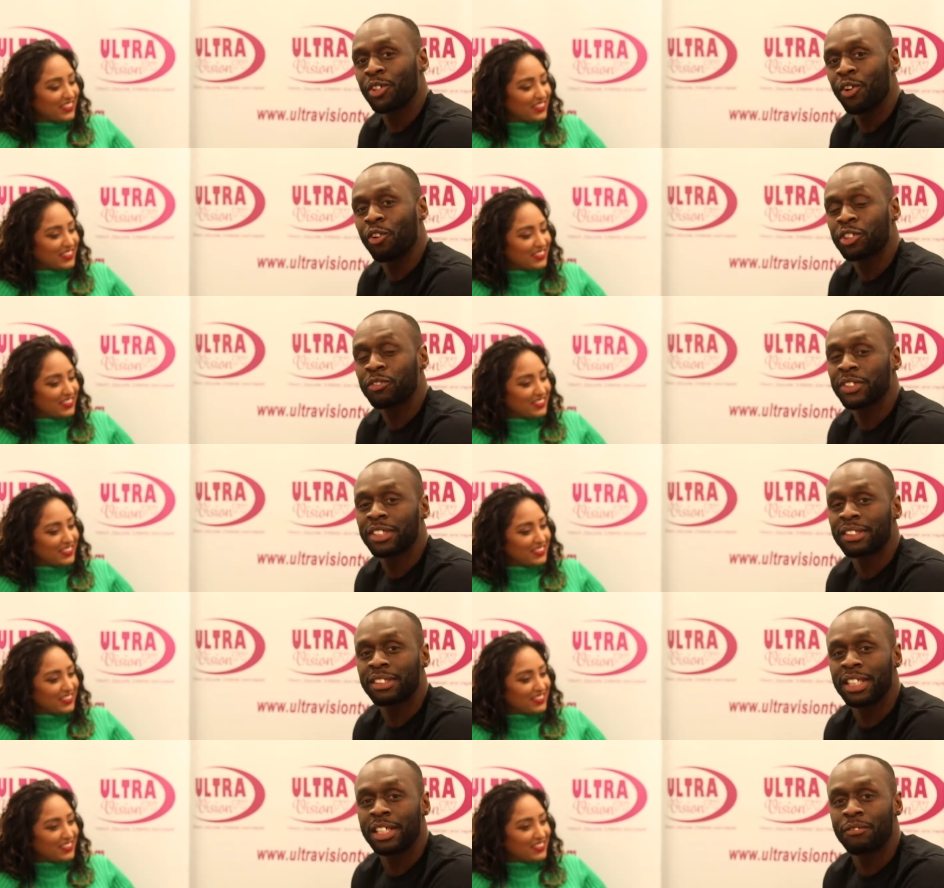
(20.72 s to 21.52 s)
Speaker 1: to UltraVision
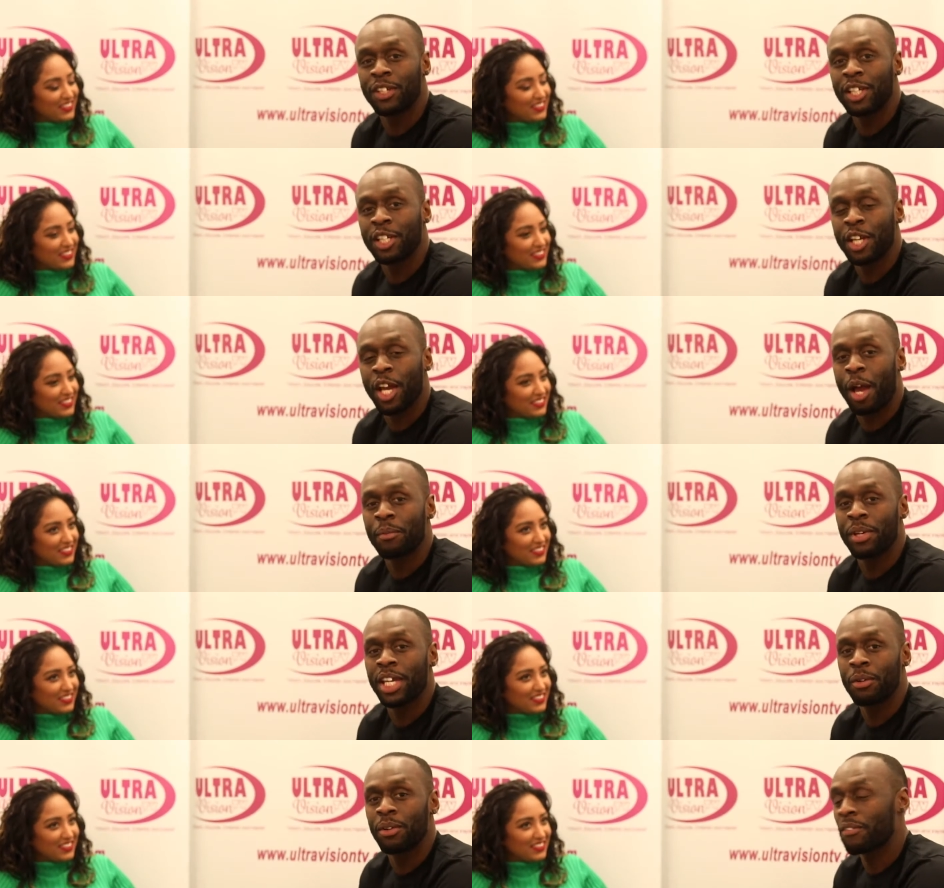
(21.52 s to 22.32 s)
T V. I'm
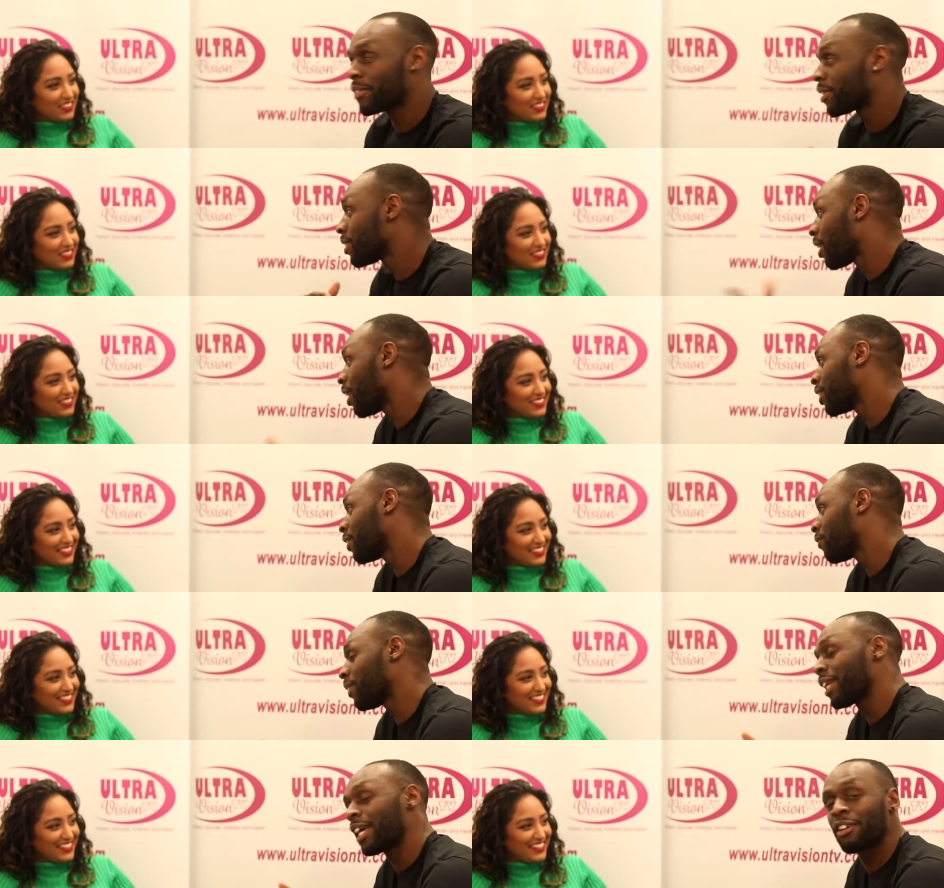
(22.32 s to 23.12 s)
here with Nadia
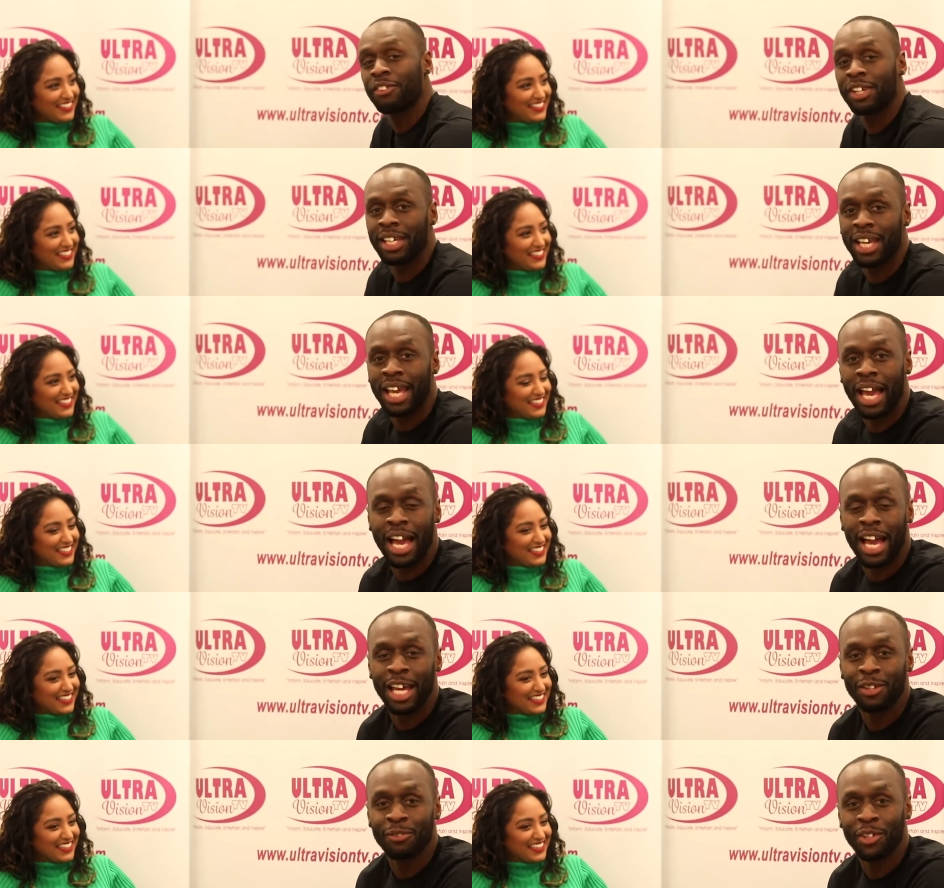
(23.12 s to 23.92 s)
Valeri
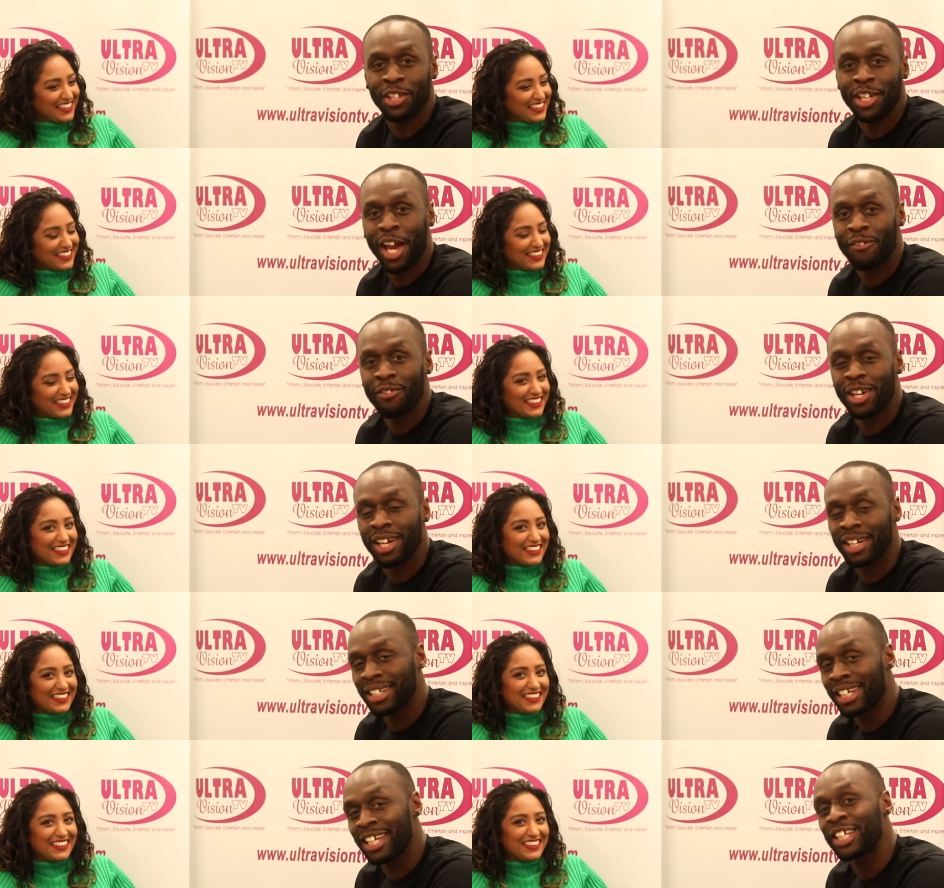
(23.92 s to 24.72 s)
and we're going to have an
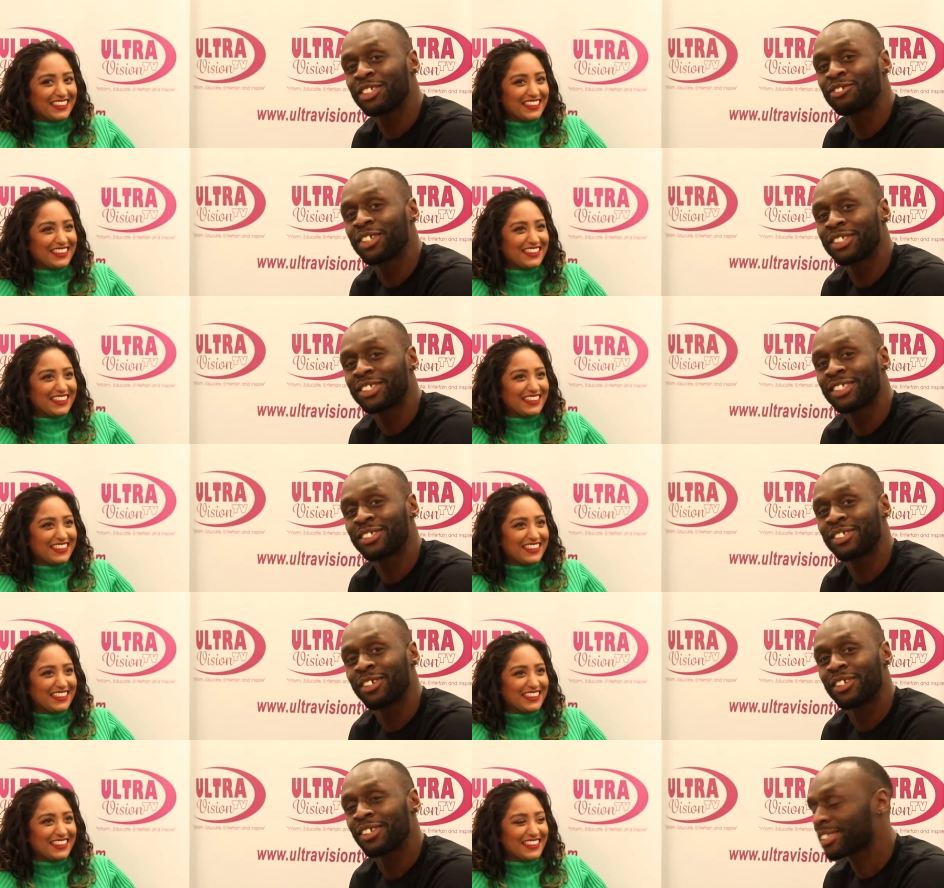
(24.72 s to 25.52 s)
interesting
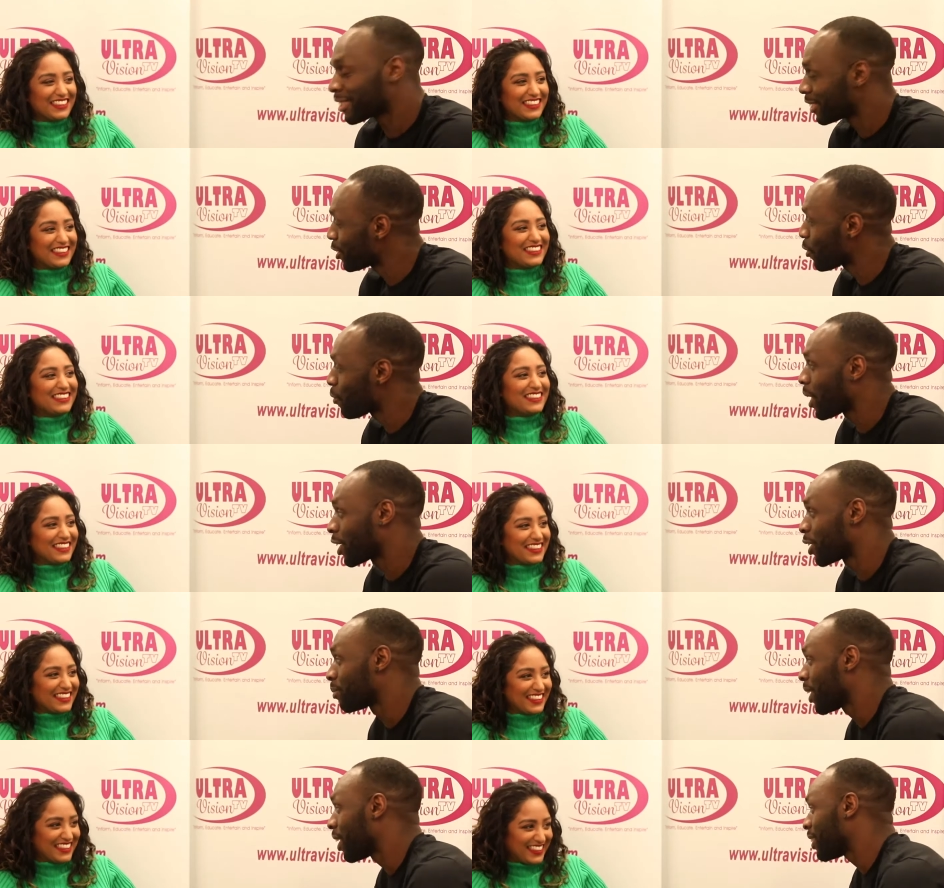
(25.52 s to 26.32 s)
talk.
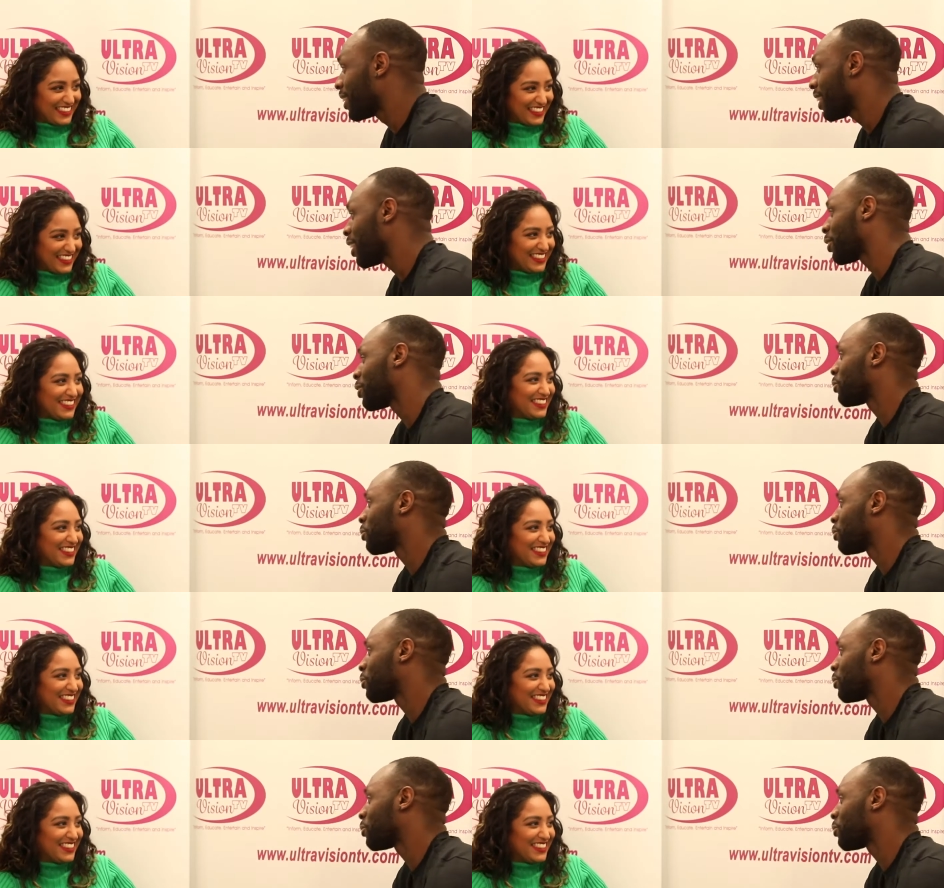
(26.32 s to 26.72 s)
Welcome Nadia.